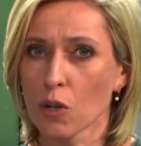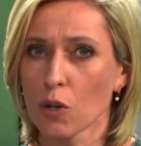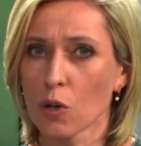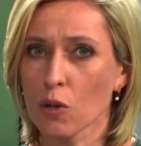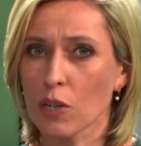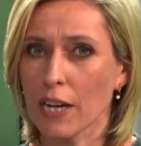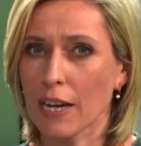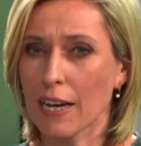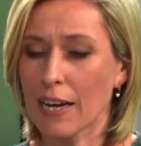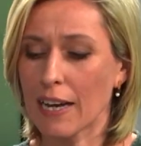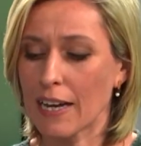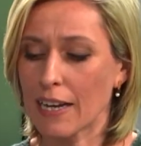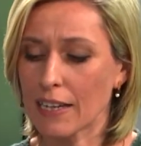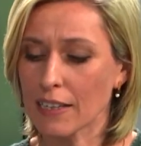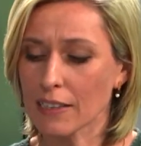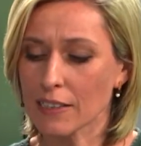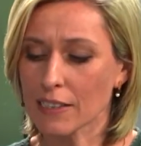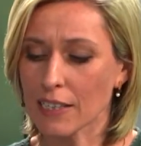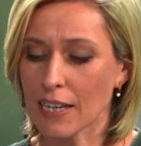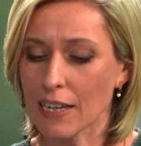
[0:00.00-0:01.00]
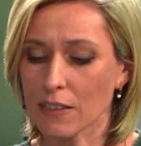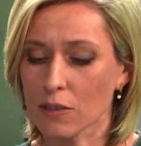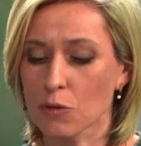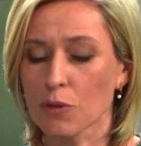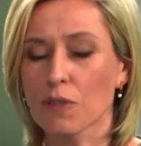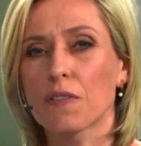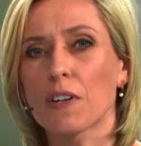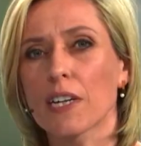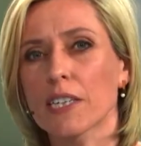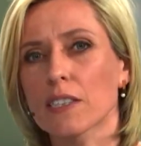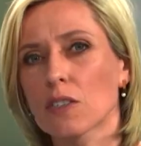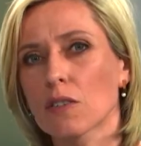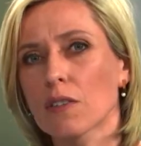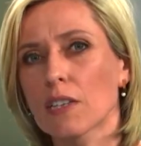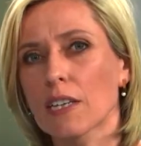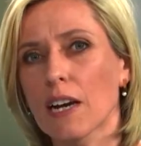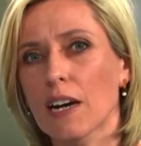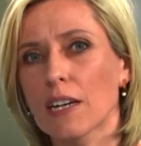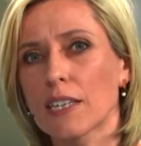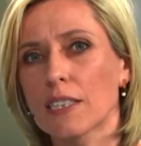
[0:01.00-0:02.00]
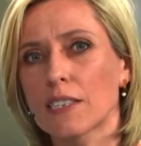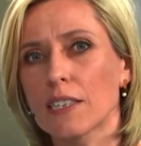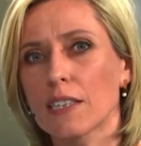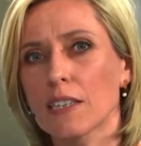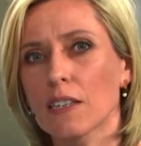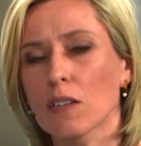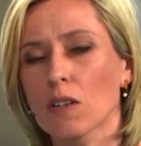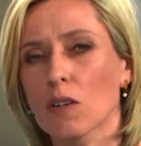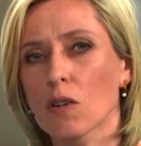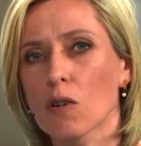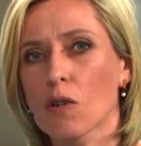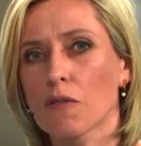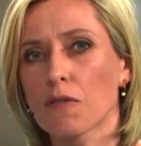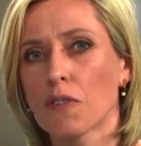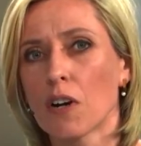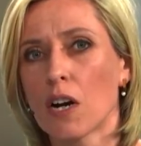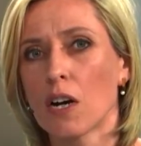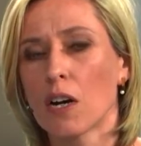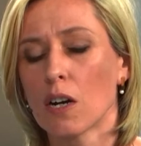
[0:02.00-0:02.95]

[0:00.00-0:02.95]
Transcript: look ahead and reflect on the idea of